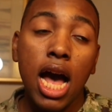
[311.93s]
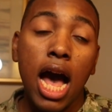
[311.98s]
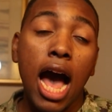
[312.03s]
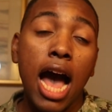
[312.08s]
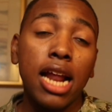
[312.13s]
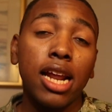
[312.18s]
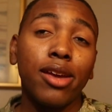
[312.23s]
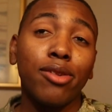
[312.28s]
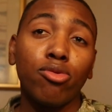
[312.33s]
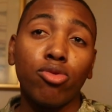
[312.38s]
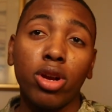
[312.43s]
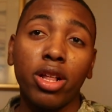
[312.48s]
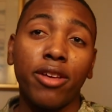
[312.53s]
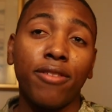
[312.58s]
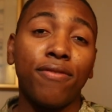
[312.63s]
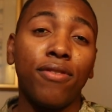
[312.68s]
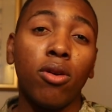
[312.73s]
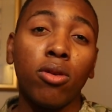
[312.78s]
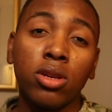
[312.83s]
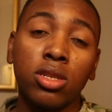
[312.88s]
I didn't really
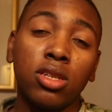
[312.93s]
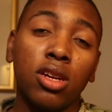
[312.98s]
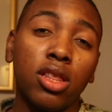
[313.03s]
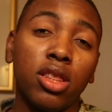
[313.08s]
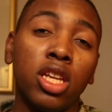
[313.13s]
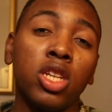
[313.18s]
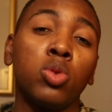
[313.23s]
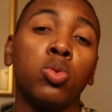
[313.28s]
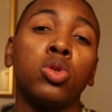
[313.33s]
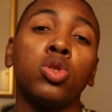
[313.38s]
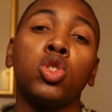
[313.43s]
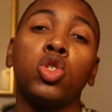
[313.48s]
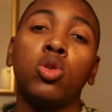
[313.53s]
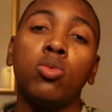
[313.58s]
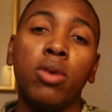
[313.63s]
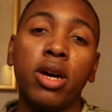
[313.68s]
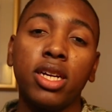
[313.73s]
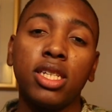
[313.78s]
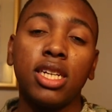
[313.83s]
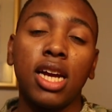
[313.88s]
focus on this one
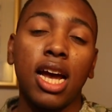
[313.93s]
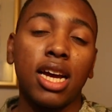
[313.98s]
too much.